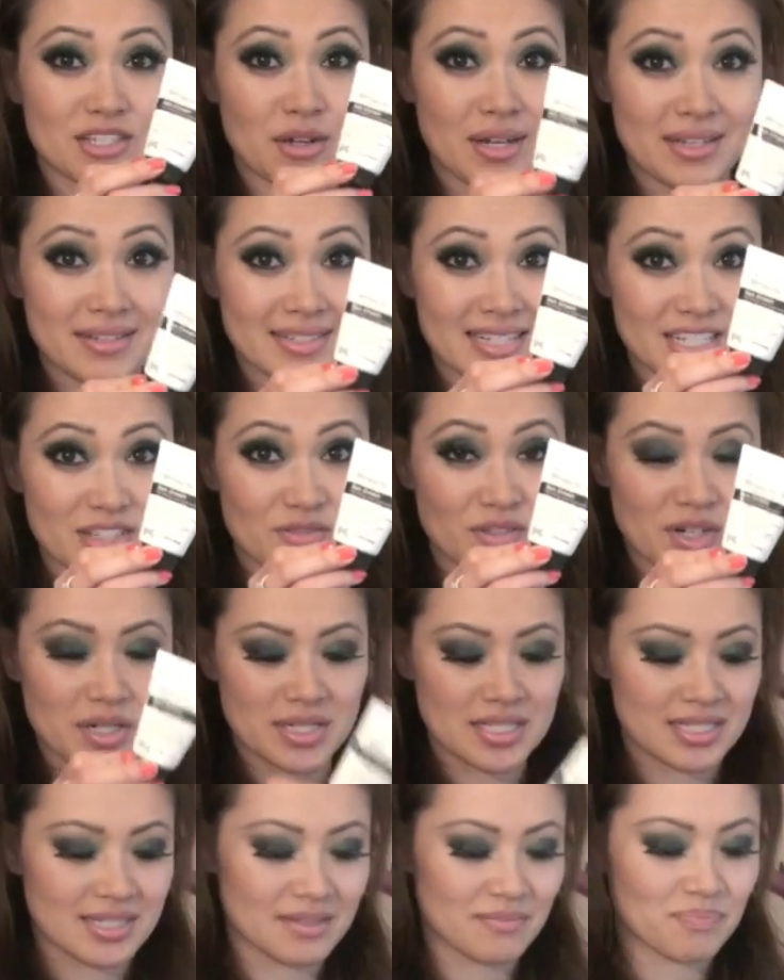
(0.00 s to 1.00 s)
So I use this
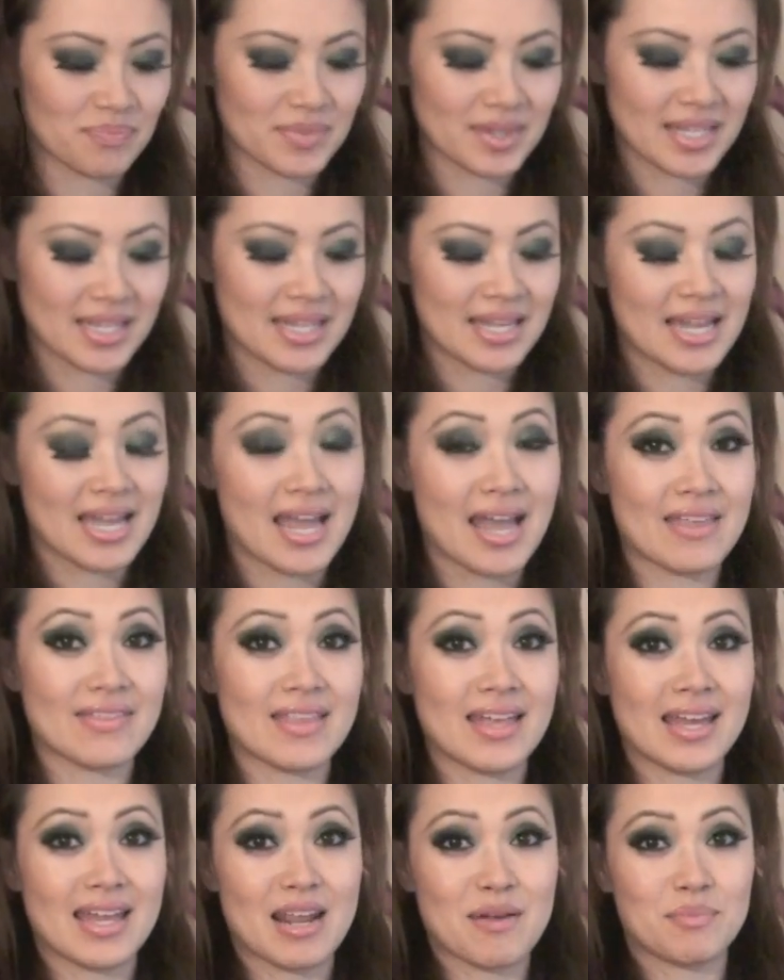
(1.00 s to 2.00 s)
first,
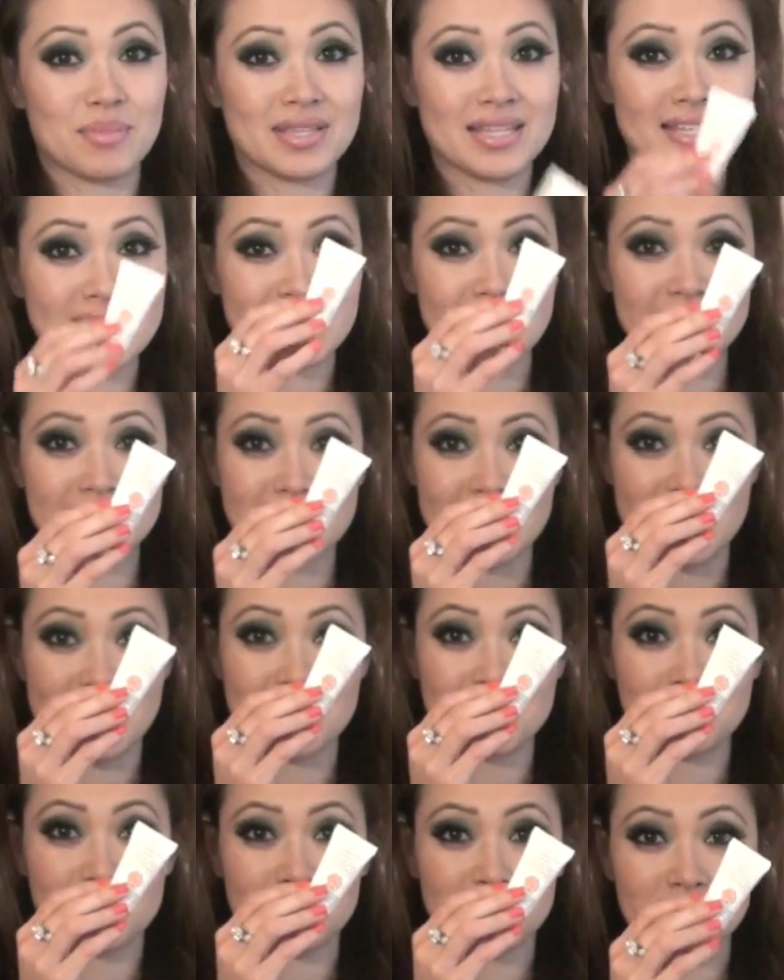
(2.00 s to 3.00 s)
and then I put this on
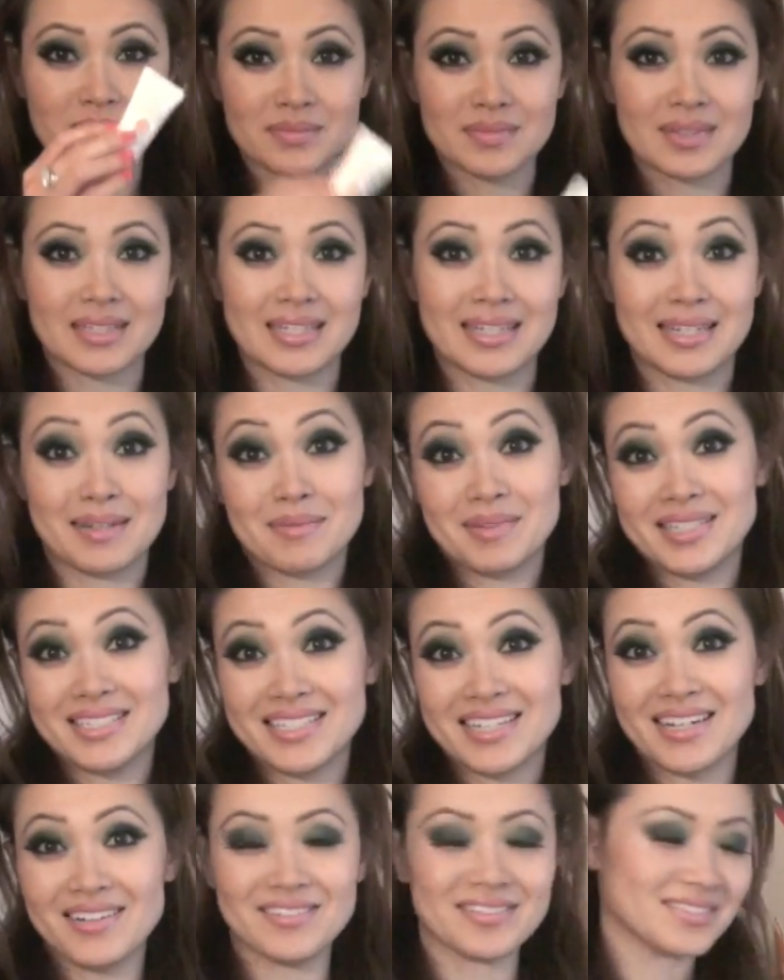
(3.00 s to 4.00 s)
top, and I'm good
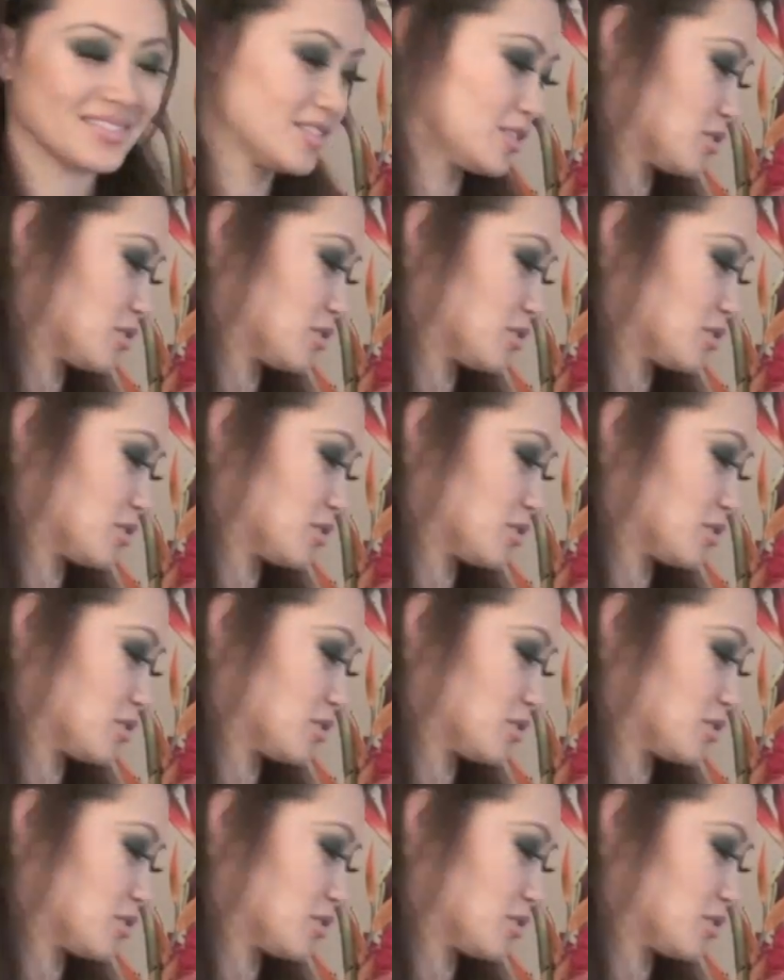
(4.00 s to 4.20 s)
to go.